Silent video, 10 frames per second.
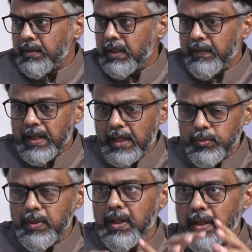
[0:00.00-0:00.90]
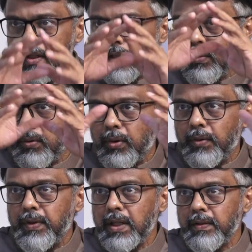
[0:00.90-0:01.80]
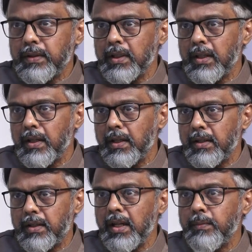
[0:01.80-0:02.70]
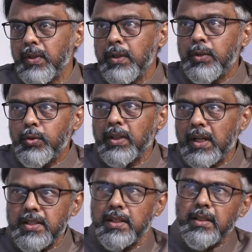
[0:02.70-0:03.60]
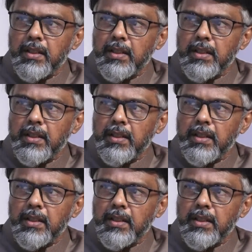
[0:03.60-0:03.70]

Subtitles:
They were actually offered with a dream to construct